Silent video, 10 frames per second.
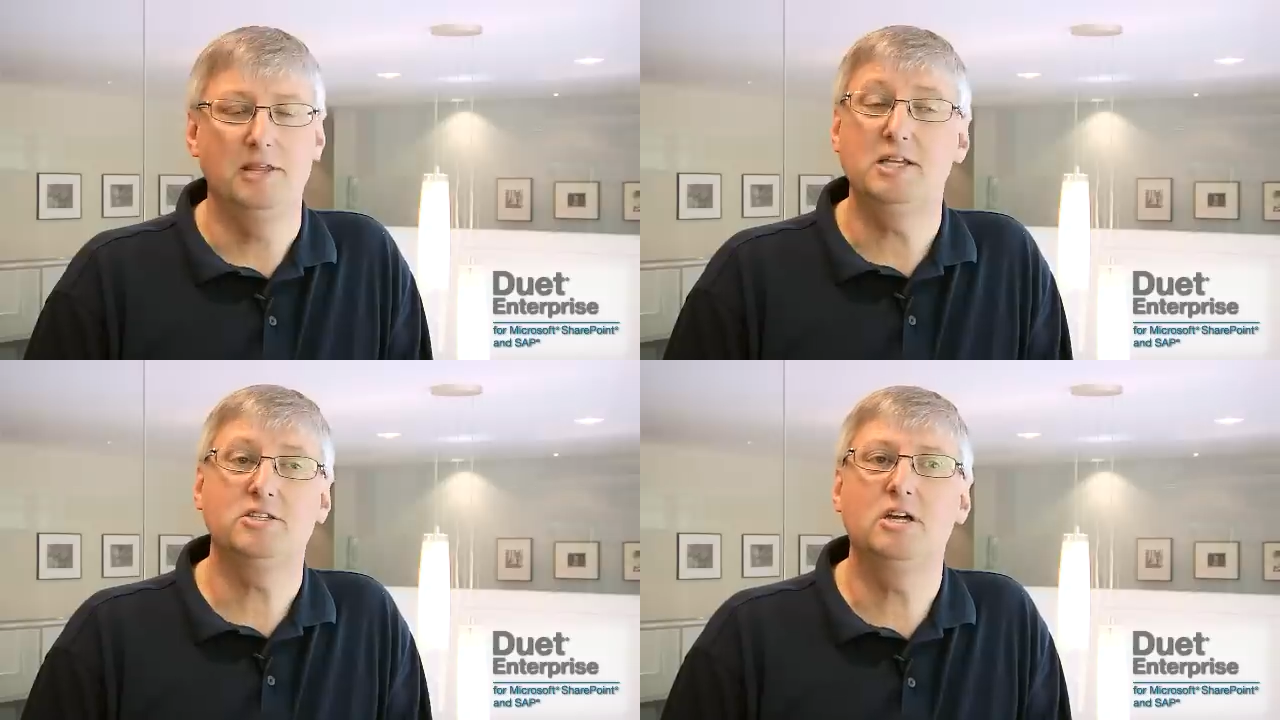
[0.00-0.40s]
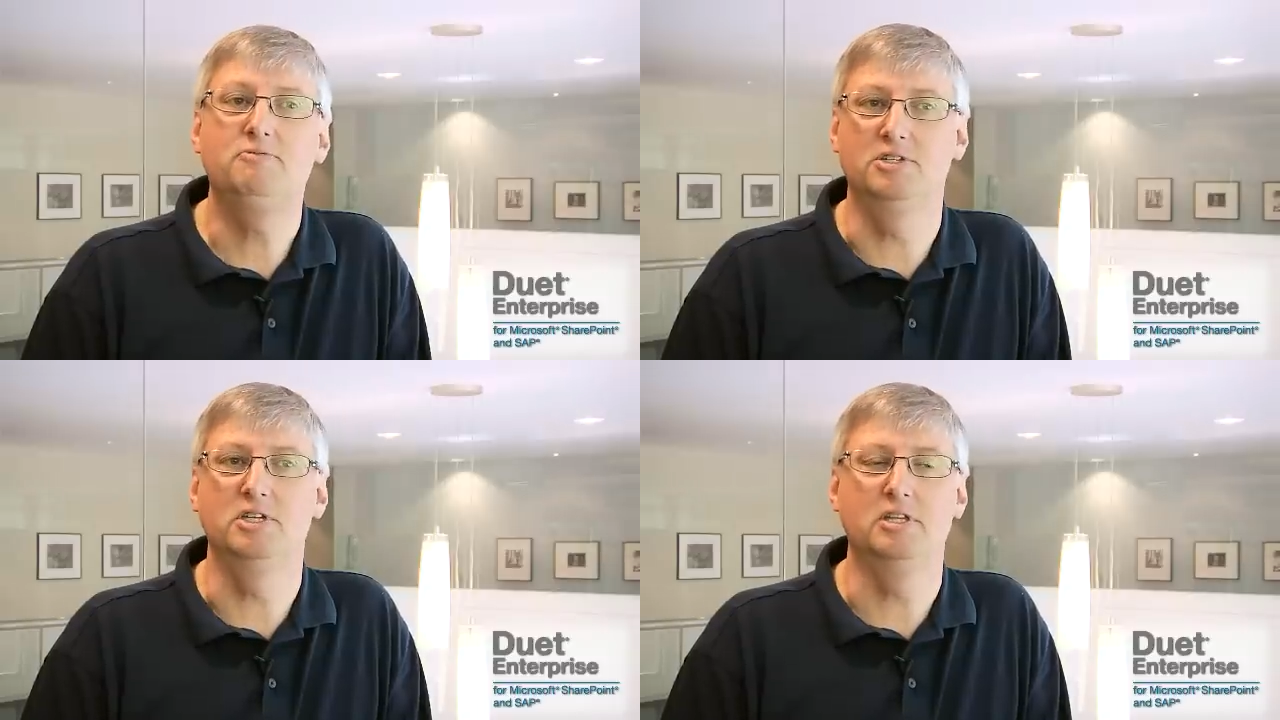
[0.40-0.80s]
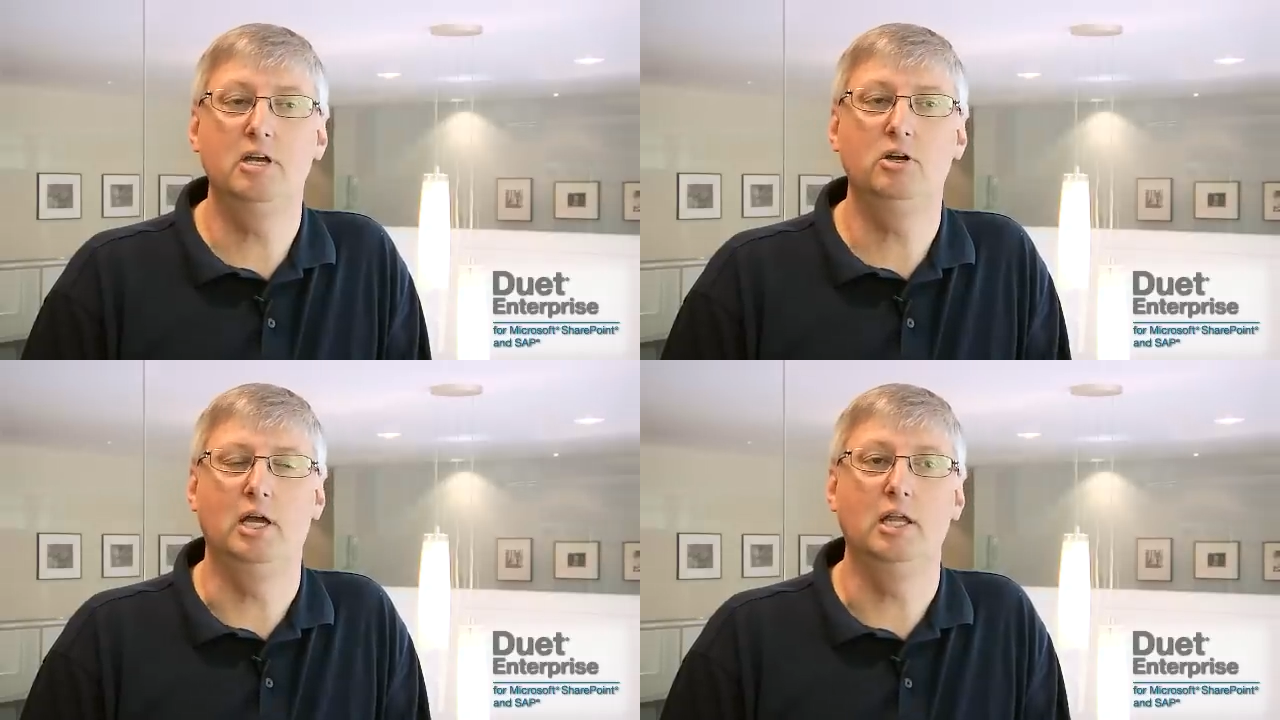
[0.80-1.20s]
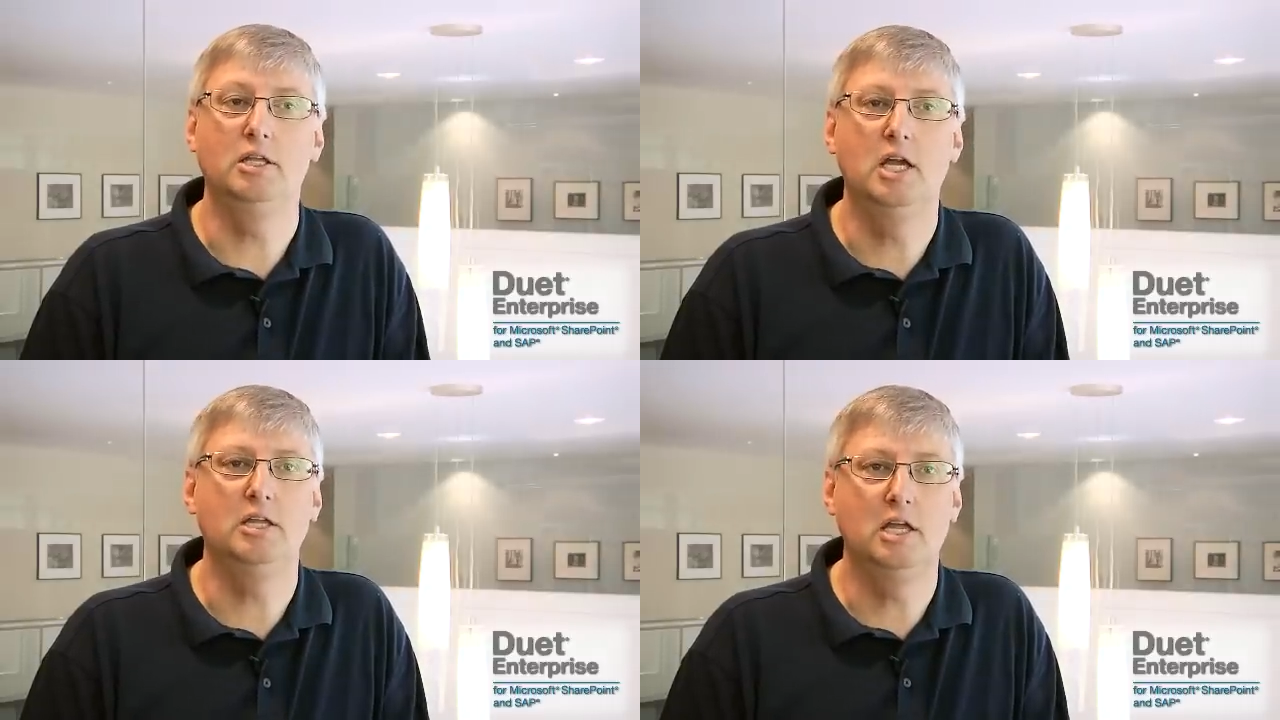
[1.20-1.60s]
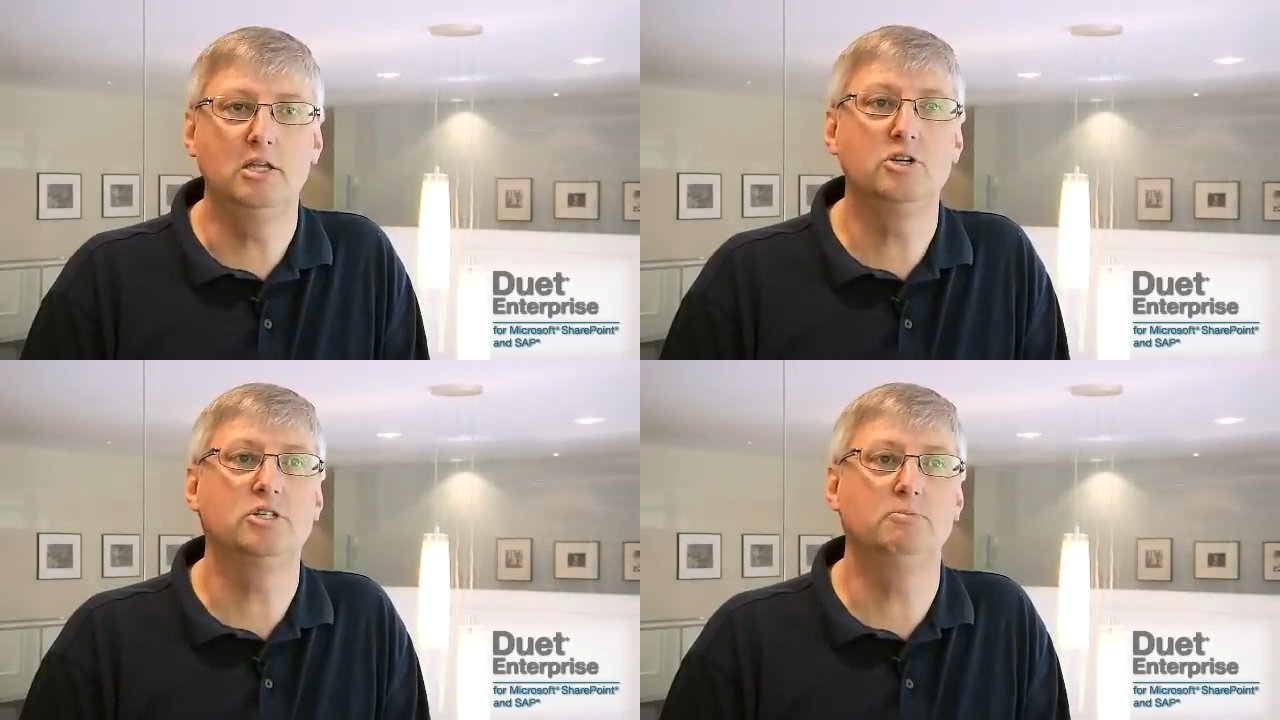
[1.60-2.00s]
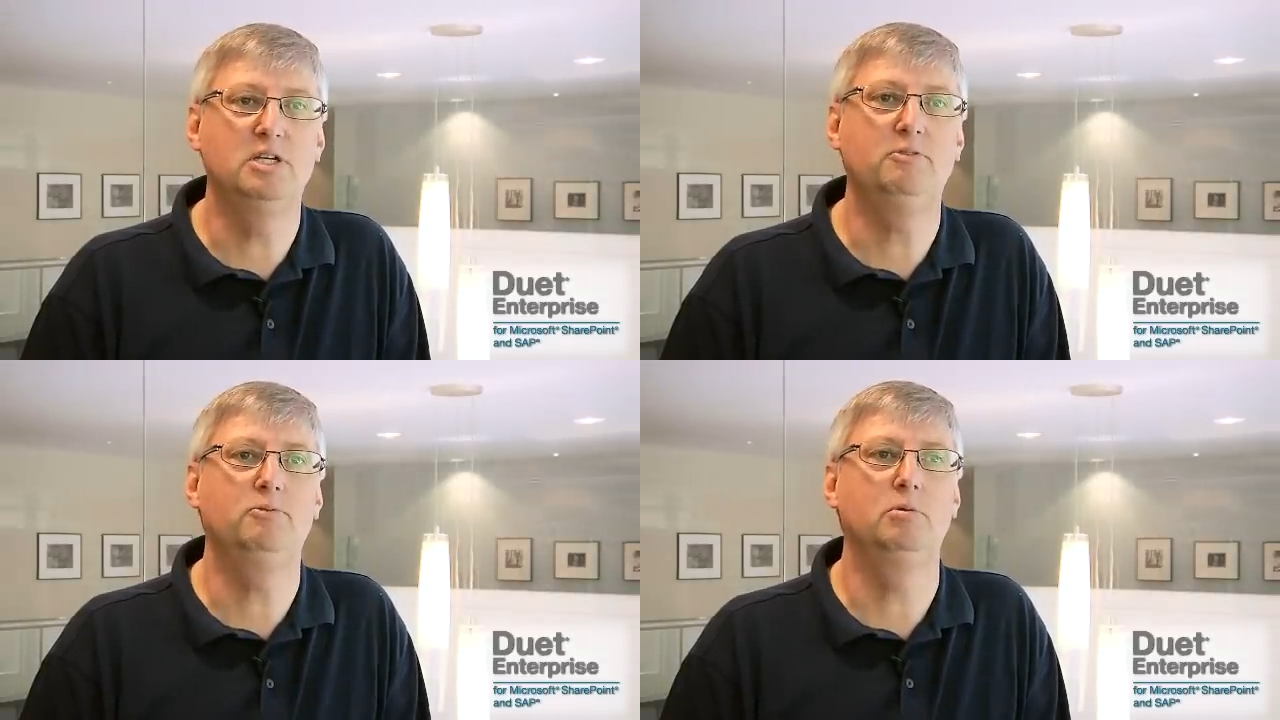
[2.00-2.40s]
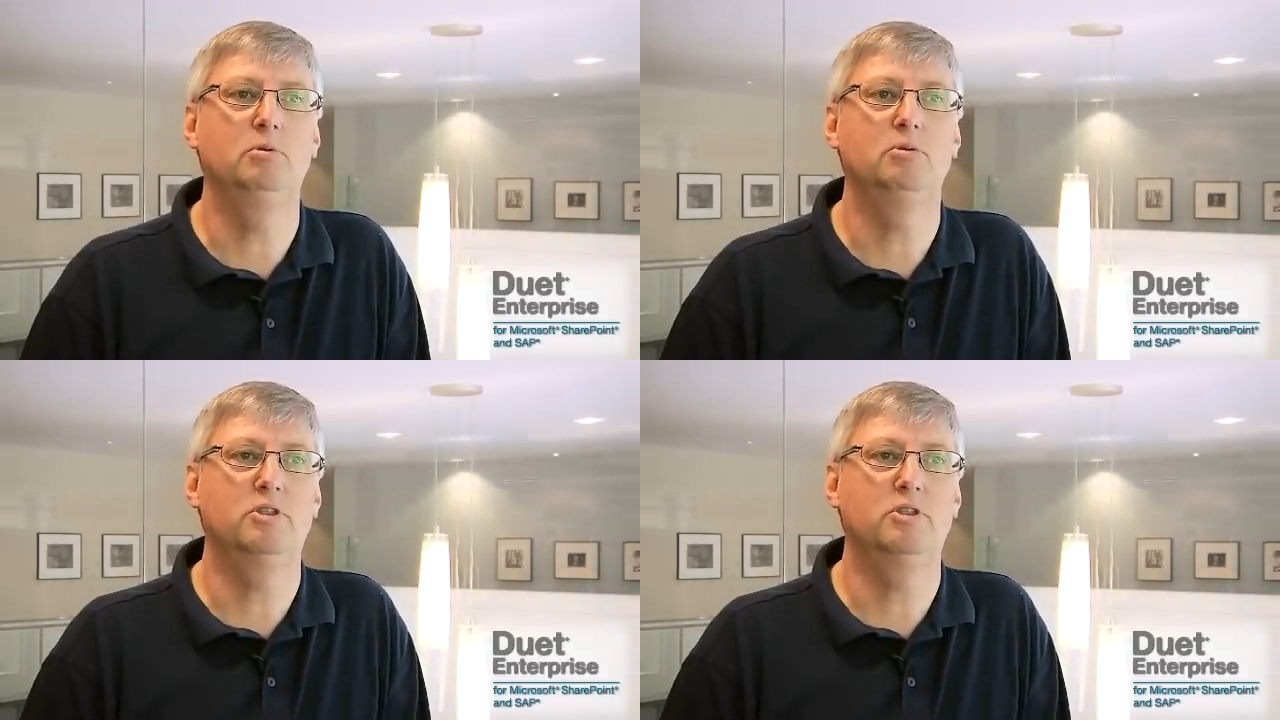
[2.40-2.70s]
That stuff isn't there yet, and there's some different